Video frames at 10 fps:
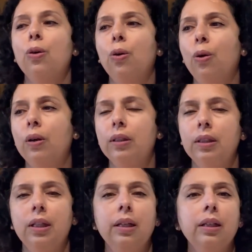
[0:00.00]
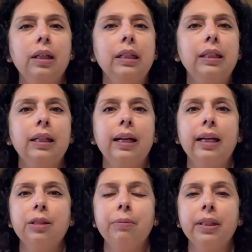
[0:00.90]
or there
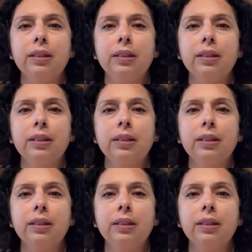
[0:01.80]
has been